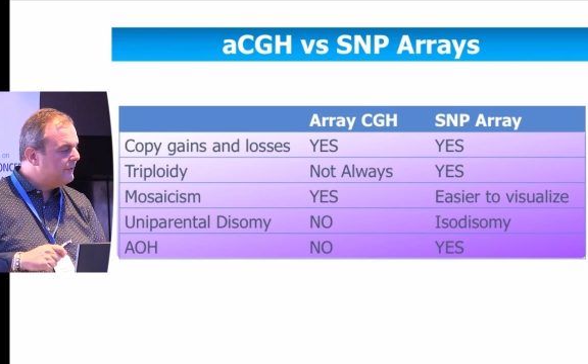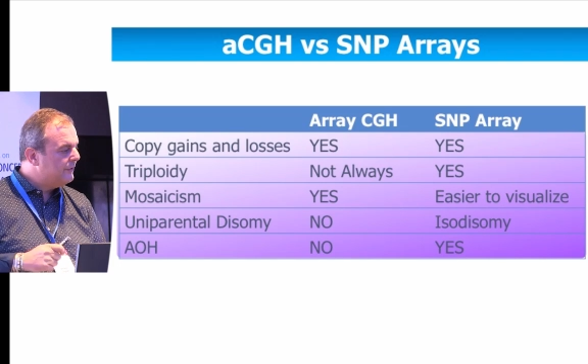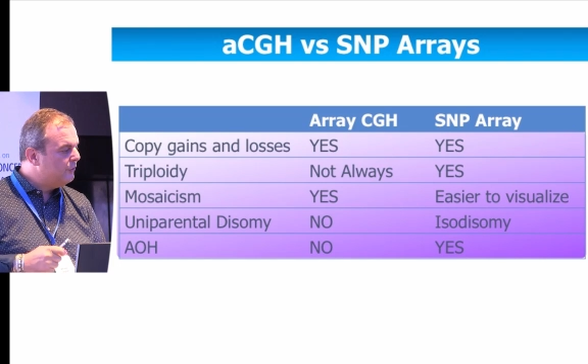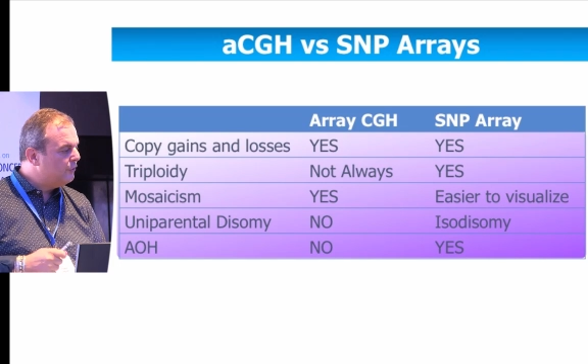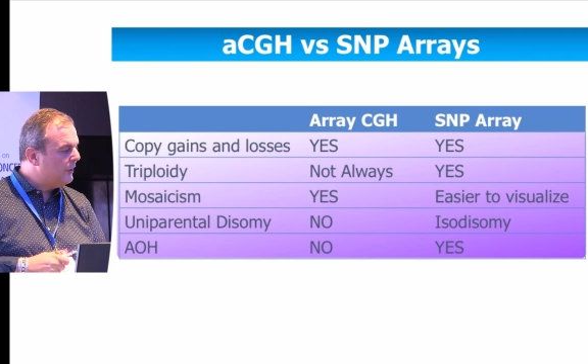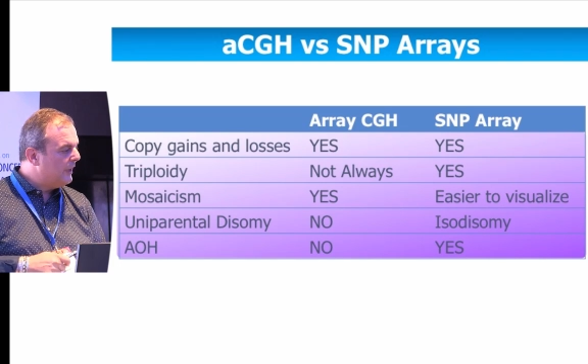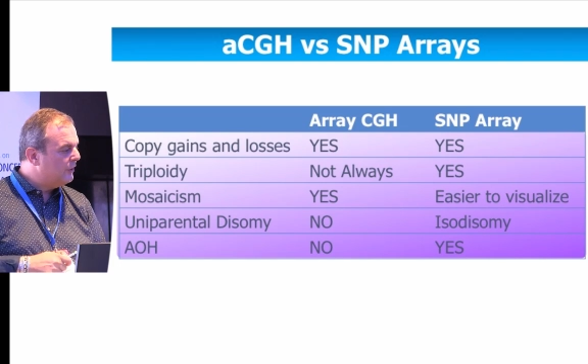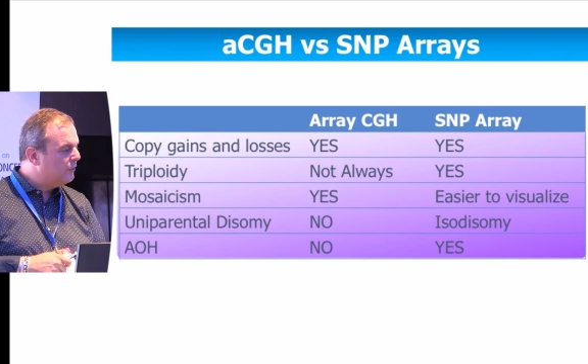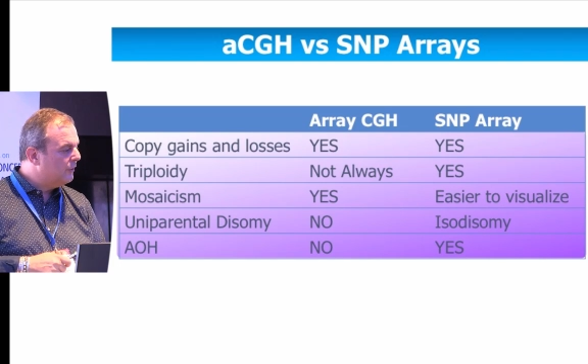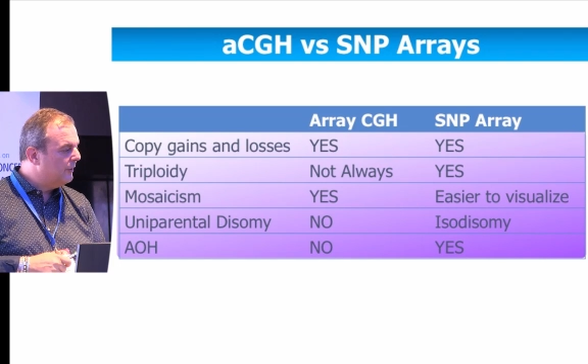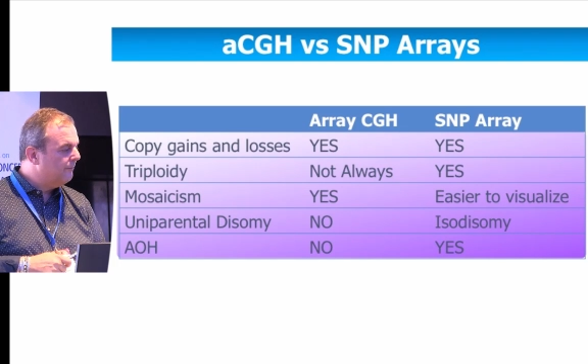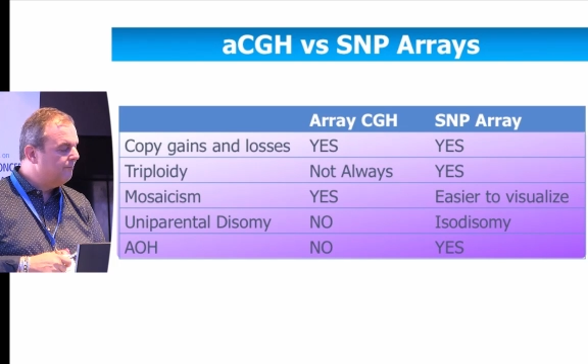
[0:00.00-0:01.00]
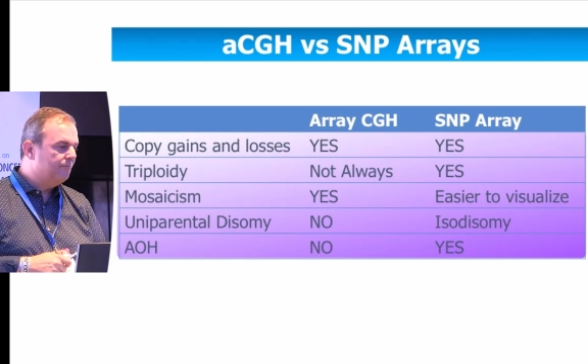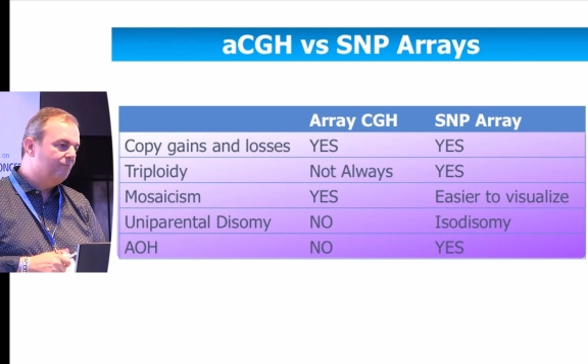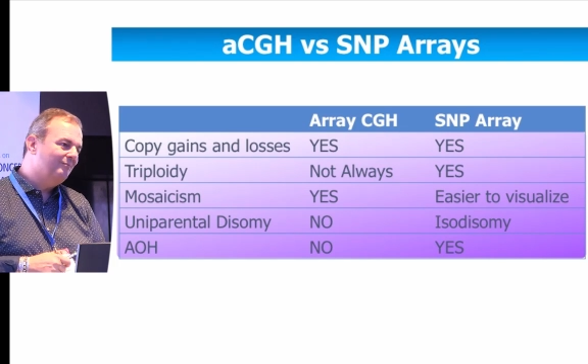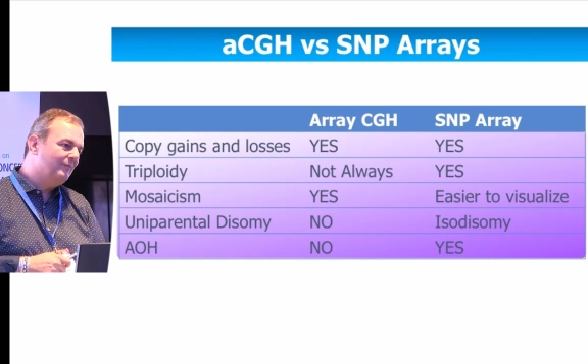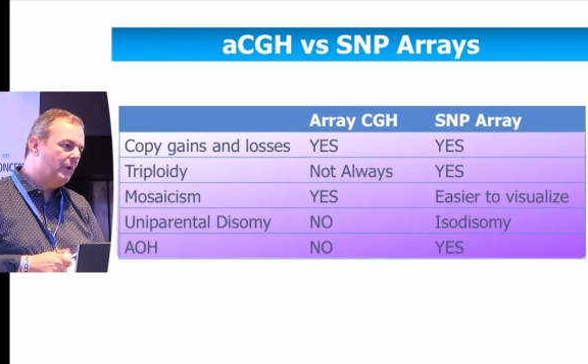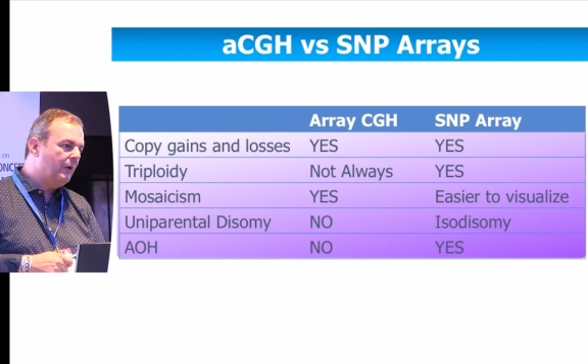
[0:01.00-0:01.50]
CGH,
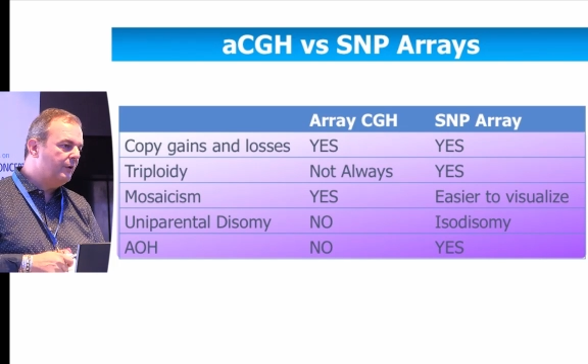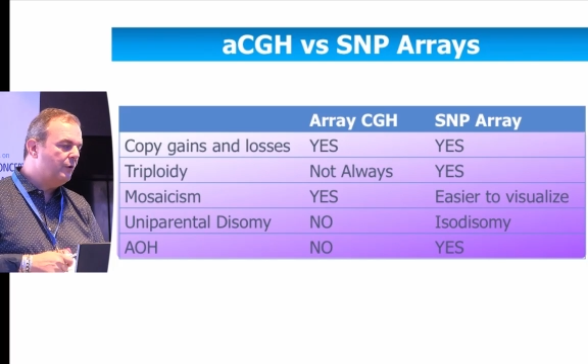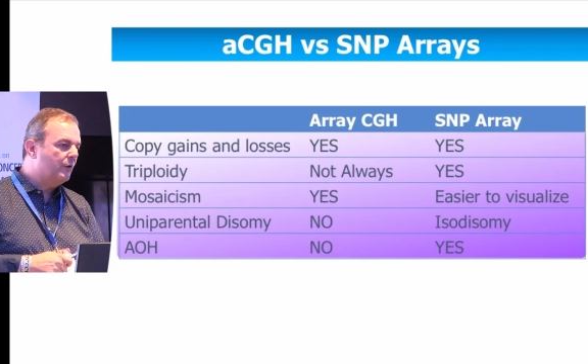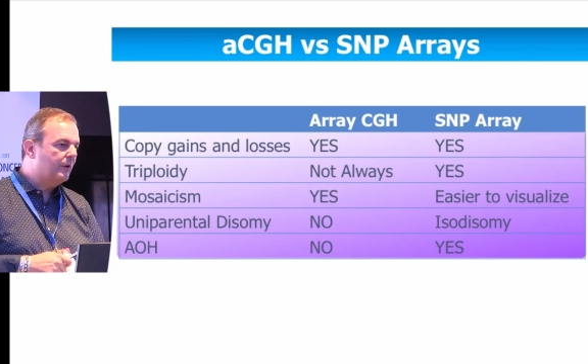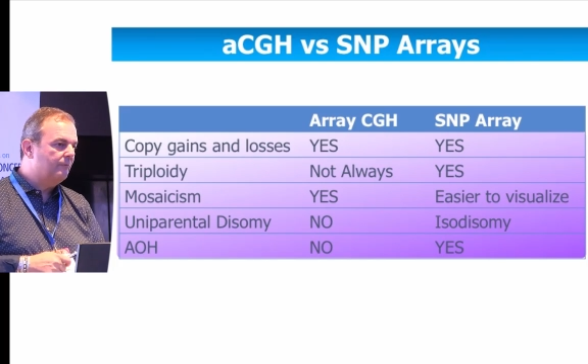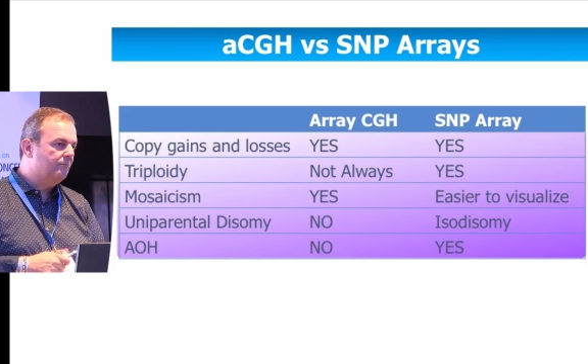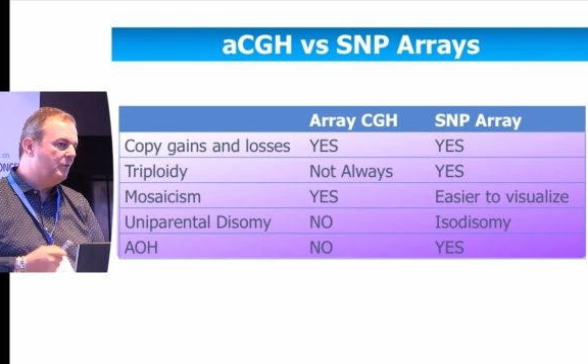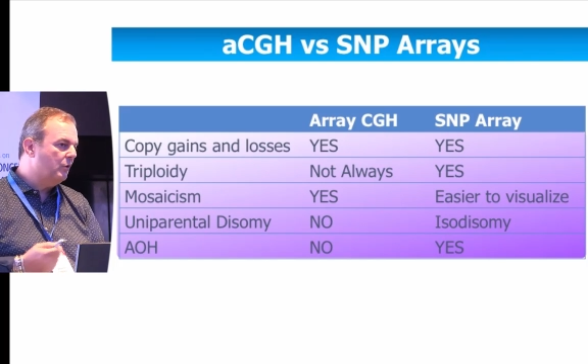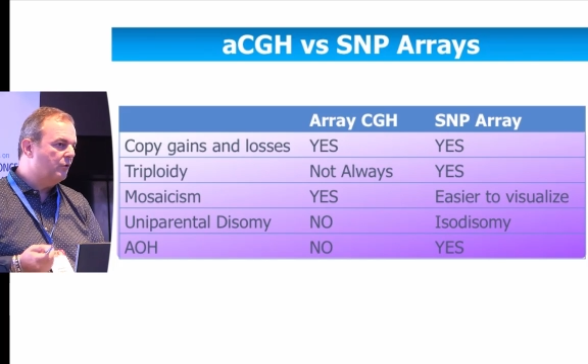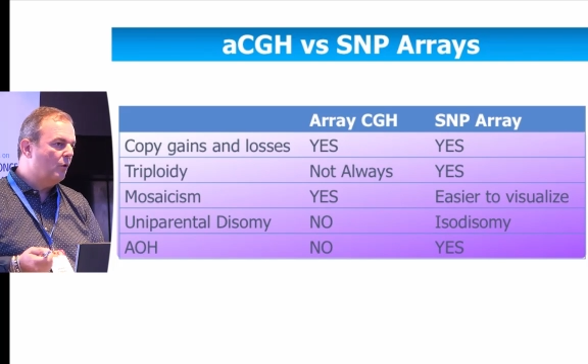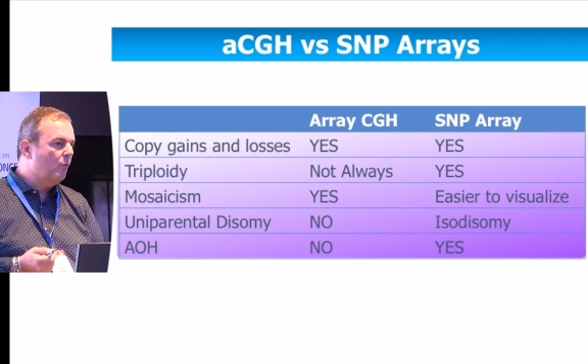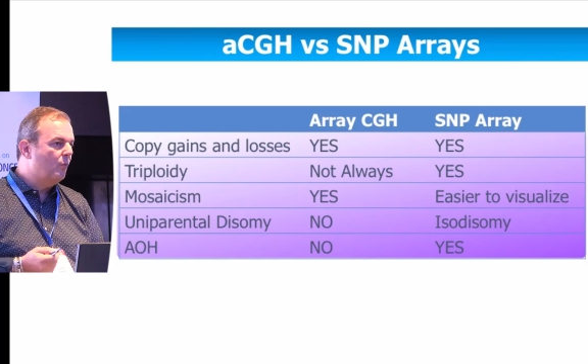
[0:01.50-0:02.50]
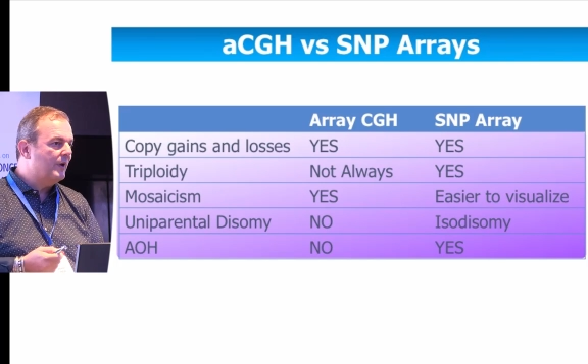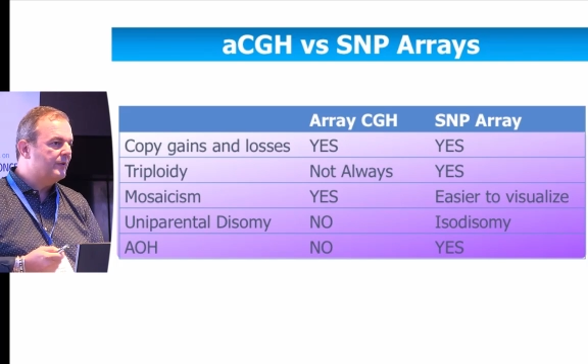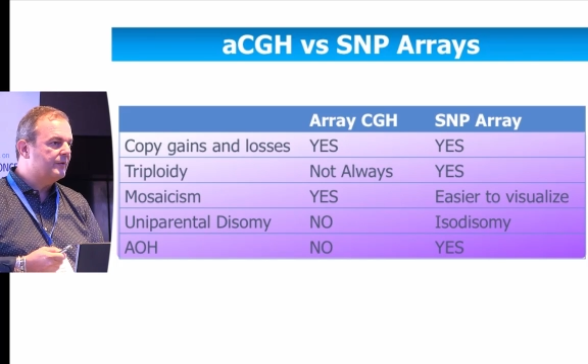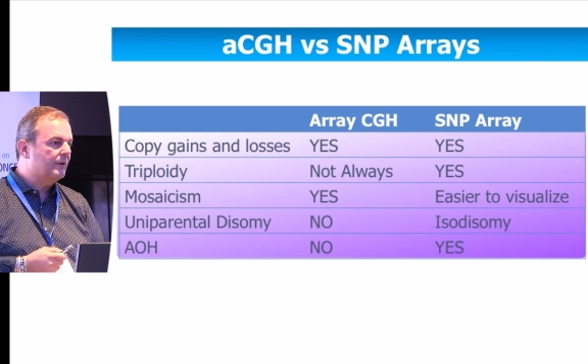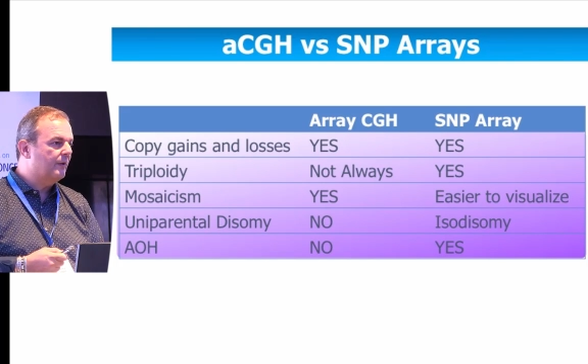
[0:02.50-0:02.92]
you not always